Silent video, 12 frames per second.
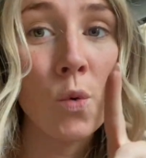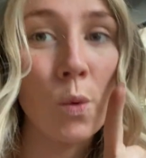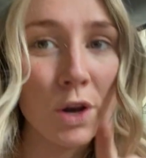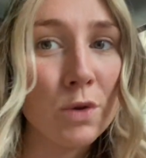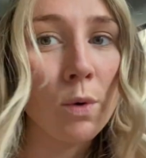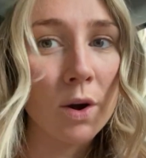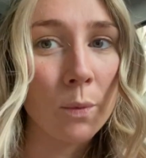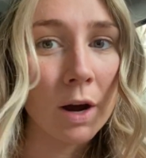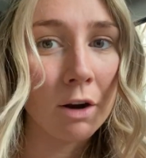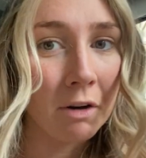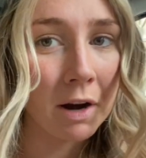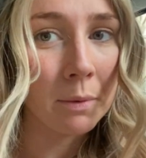when you want to
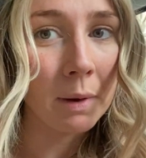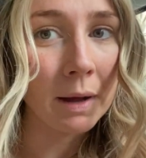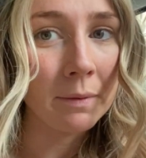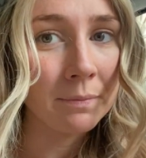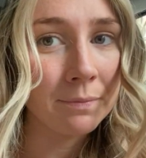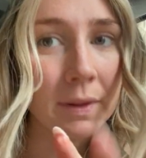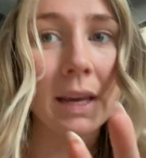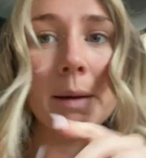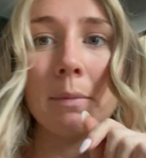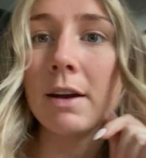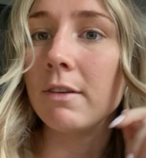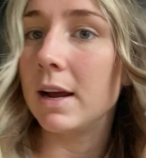wear it right away. Like,
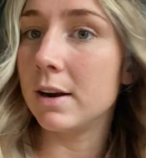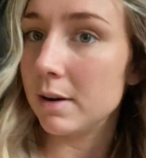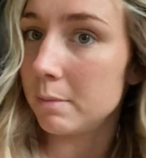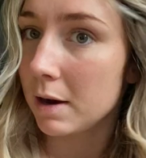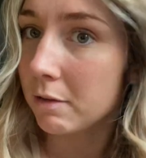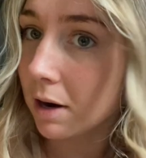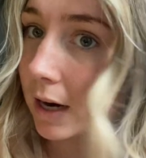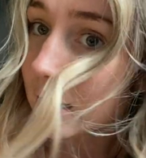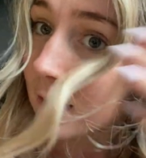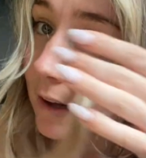am I right or am I right?